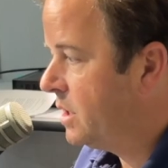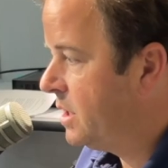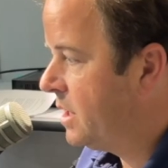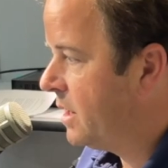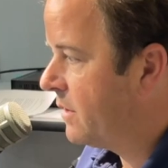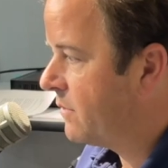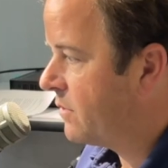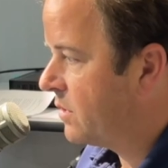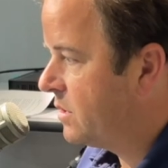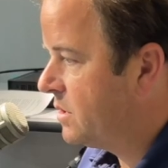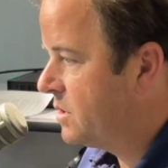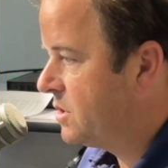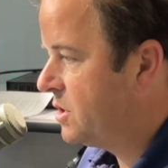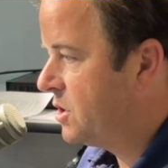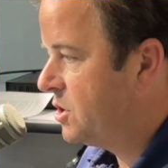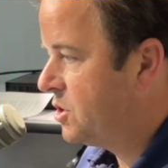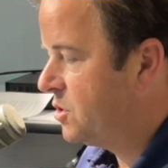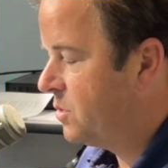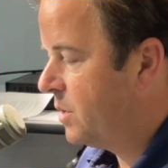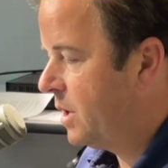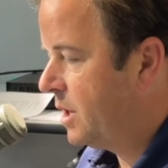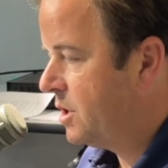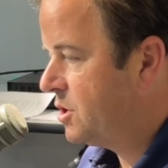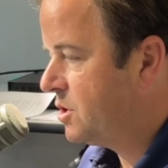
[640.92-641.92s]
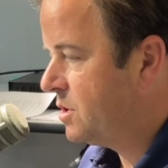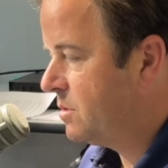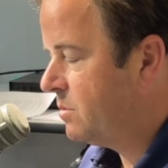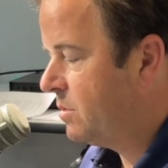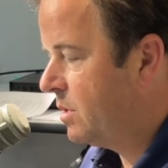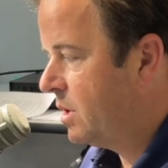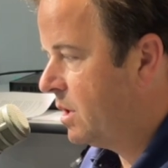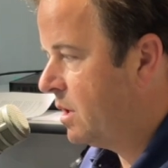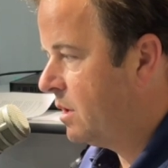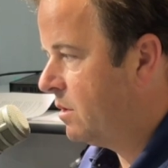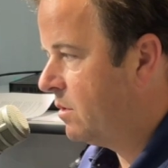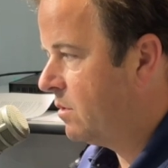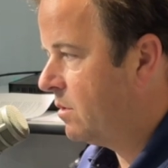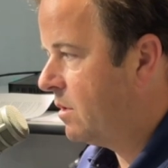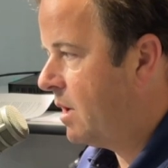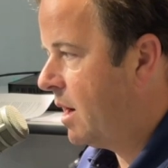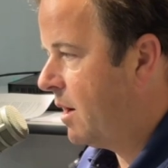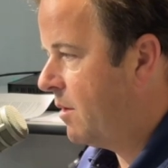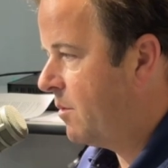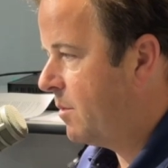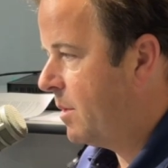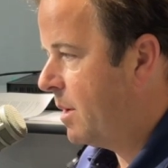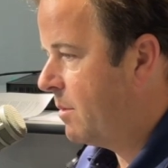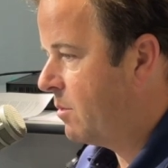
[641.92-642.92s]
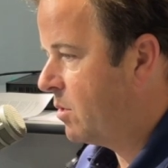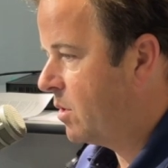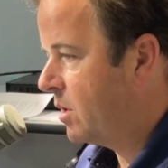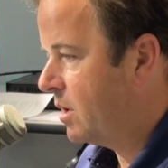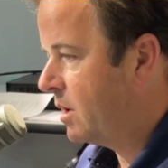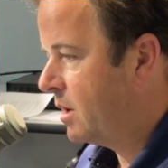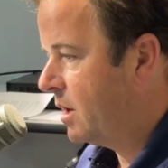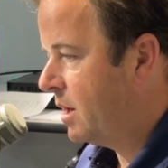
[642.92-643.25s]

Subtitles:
different situation, but I remember